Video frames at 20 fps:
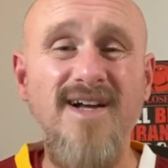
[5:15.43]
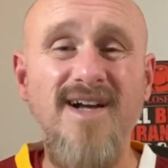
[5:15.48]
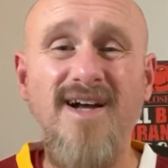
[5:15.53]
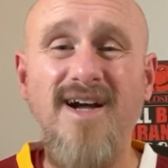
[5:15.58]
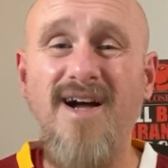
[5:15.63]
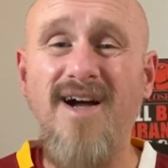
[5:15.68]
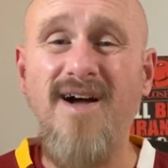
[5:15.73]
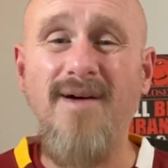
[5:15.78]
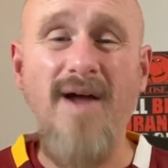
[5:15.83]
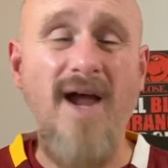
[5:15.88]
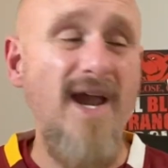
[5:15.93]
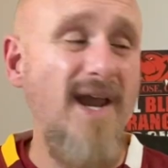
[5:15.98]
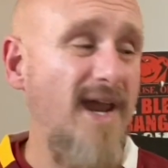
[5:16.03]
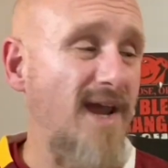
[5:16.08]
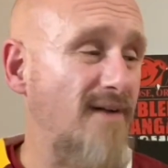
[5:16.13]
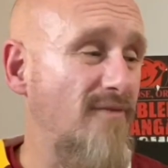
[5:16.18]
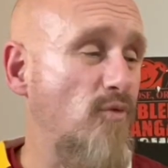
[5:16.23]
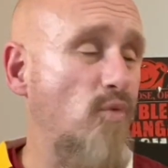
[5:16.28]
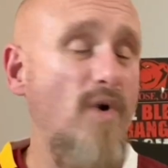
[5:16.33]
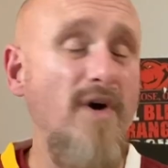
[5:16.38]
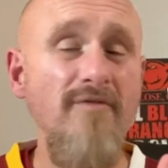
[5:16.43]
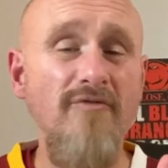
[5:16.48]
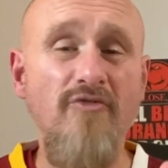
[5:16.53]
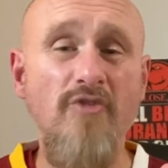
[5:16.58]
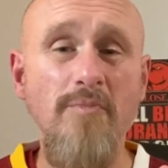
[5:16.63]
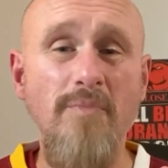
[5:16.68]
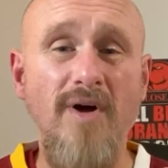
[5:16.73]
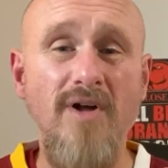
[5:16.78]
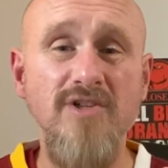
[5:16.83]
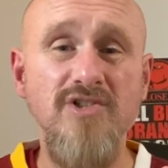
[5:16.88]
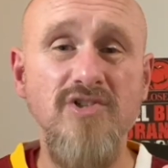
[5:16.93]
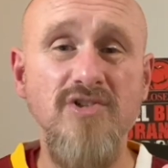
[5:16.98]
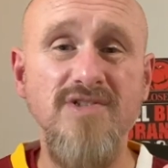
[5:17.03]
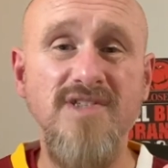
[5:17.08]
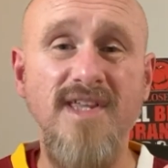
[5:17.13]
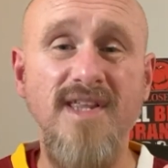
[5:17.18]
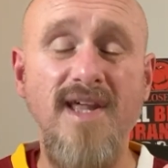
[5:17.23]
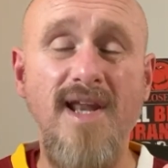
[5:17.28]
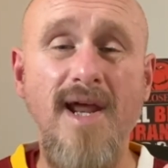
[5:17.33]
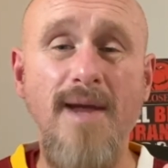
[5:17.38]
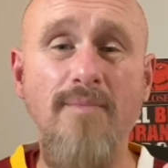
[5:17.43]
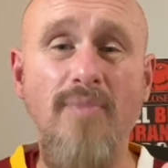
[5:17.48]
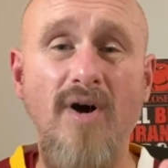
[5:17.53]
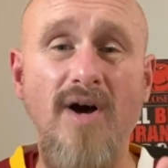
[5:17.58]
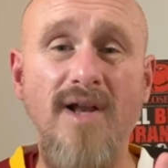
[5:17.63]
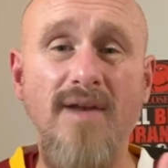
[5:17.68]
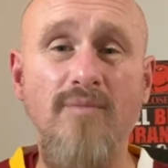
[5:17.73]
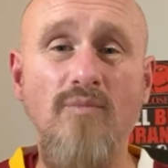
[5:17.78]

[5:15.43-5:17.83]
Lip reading: I have one football jersey that I bought,